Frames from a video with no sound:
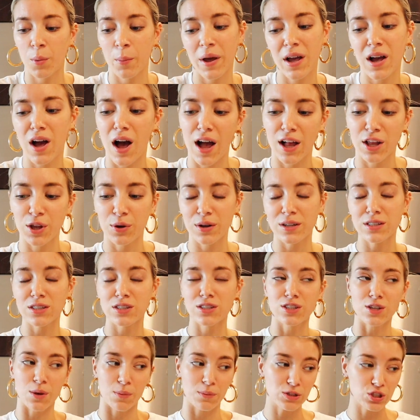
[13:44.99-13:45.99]
oh my God, you get
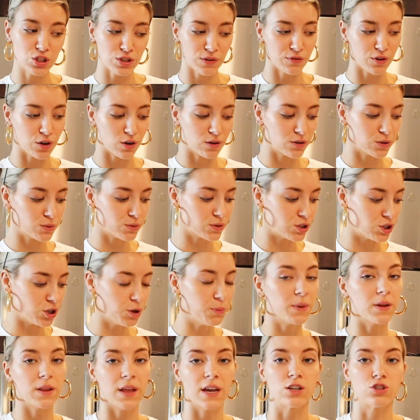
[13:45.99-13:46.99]
so much stuff you don't know what to
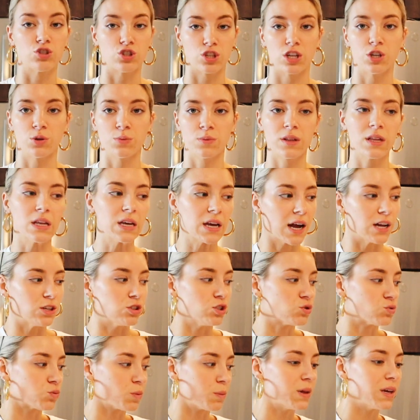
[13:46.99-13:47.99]
do. But like genuinely, I
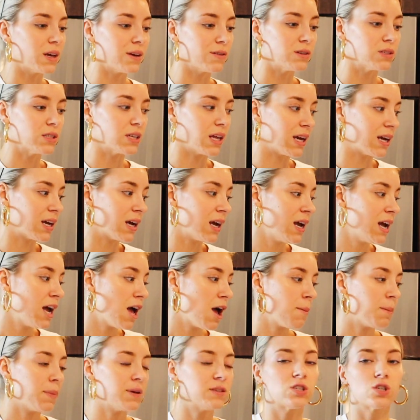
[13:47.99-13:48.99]
just normally give it to like
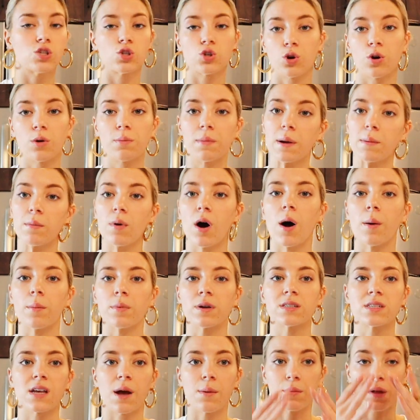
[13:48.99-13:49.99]
my sister or my mom
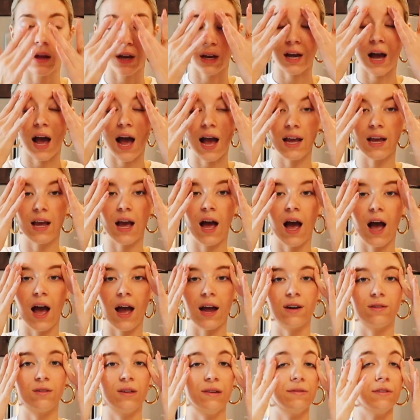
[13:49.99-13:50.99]
because I'm like, I,
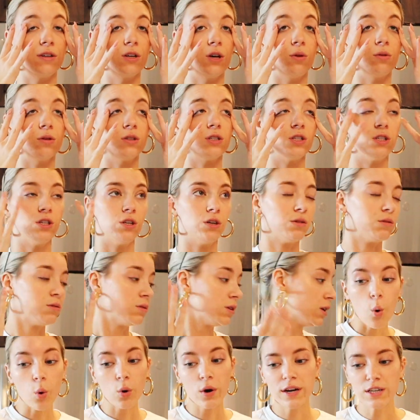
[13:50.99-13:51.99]
I don't even know what to do.
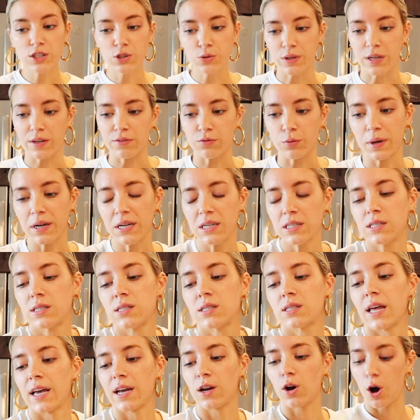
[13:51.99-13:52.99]
Or I do
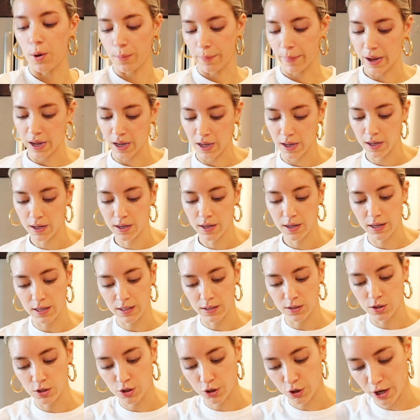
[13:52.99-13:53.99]
giveaways like on my
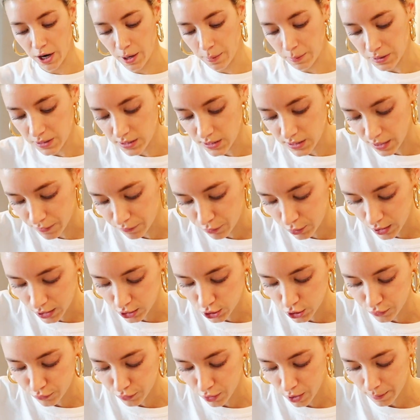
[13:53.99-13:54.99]
Instagram and stuff. You
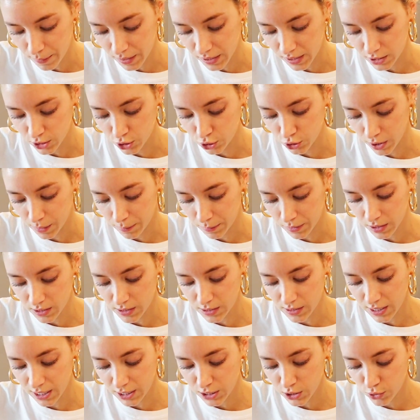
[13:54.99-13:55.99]
guys should follow me on Instagram
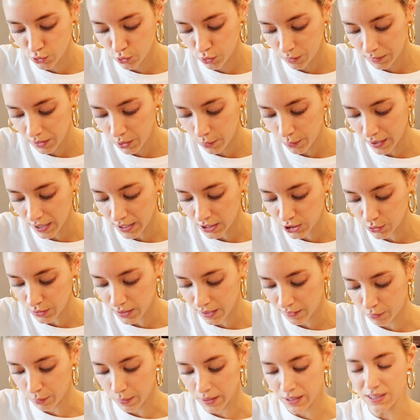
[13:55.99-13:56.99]
because that's normally where I do
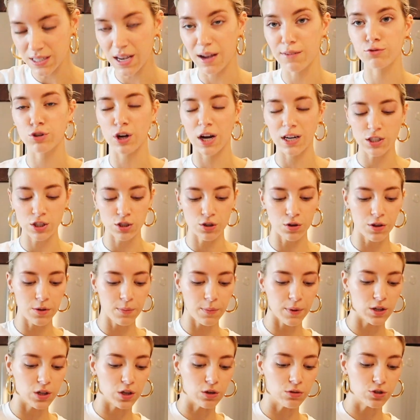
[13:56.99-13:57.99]
giveaways. I've tried to do
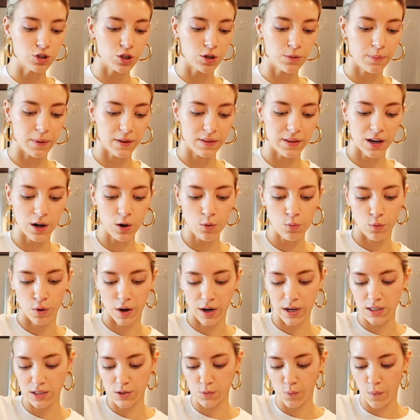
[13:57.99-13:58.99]
them on YouTube, but they don't
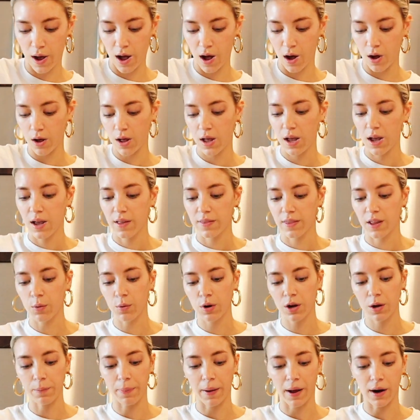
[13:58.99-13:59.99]
work as well. They
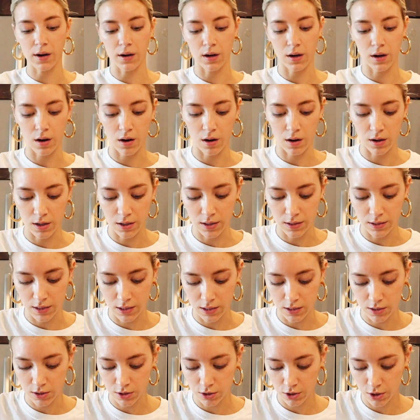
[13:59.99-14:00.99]
work better on
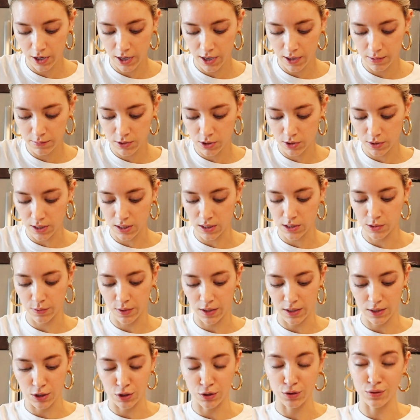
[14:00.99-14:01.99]
Instagram, so that's
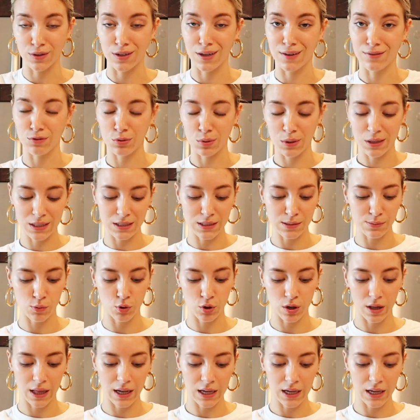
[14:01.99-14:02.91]
where I do giveaways more